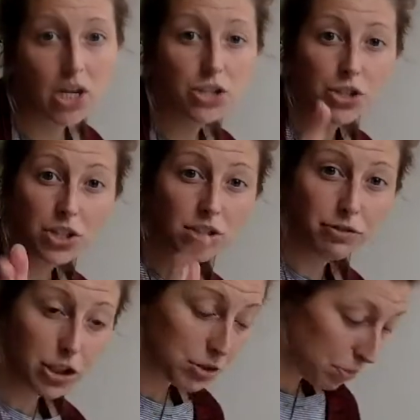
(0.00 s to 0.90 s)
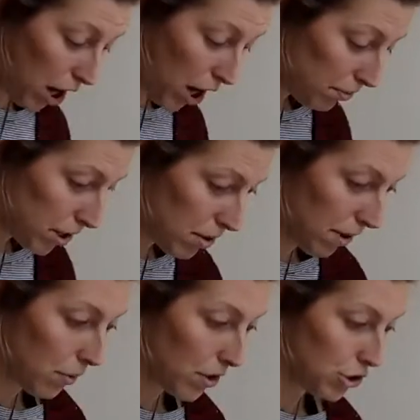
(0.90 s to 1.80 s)
So this first problem,
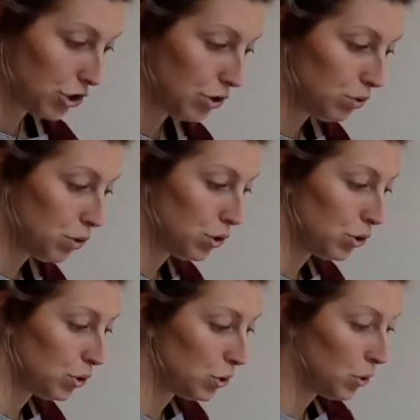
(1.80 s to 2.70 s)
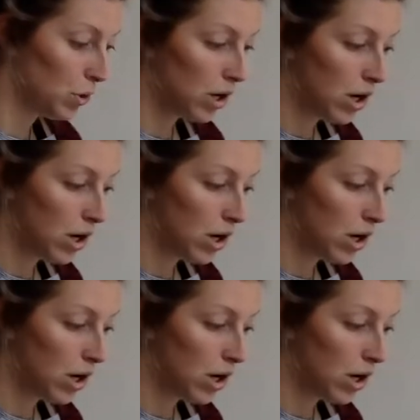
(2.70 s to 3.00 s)
I want you to